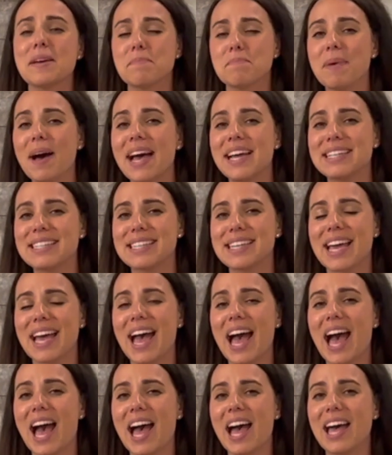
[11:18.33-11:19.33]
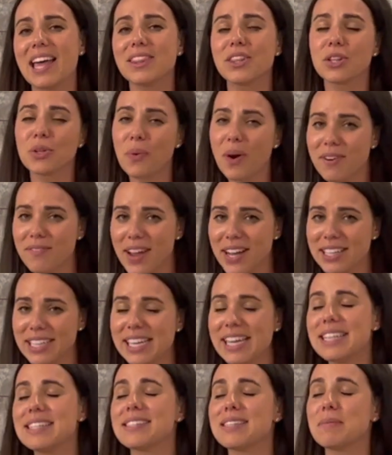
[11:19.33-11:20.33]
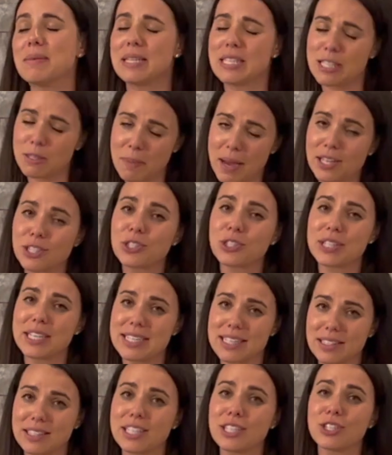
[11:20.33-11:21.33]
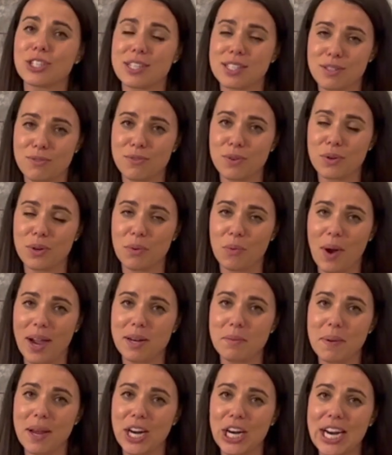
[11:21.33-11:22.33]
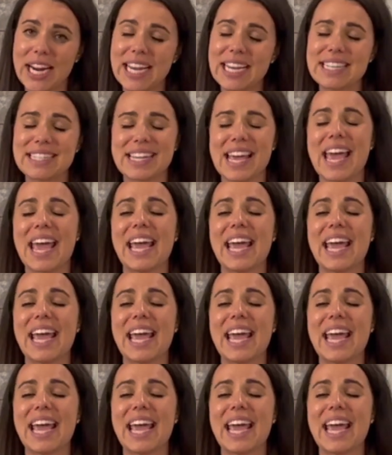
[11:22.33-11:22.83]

But the Loire Valley has some especially delicious food and wine pairings,